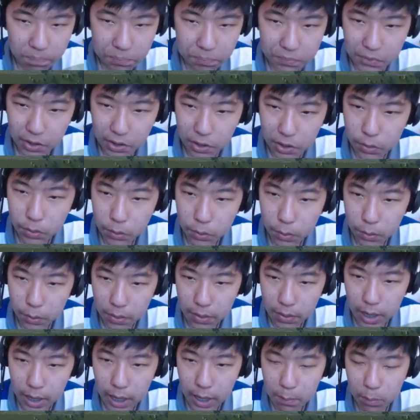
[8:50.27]
I quote
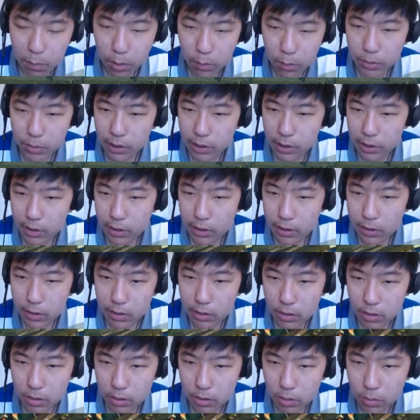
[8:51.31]
that populated.
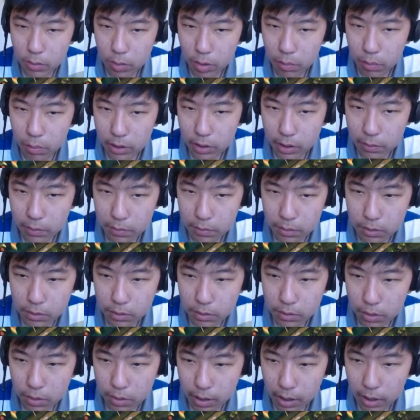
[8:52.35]
It's still populated, but just
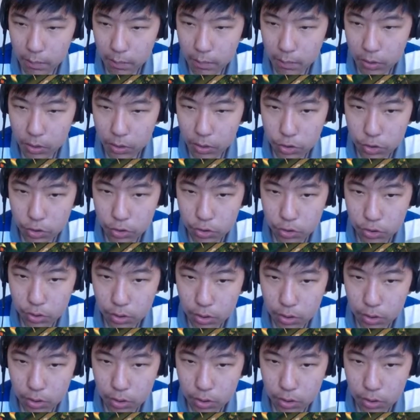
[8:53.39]
not that much.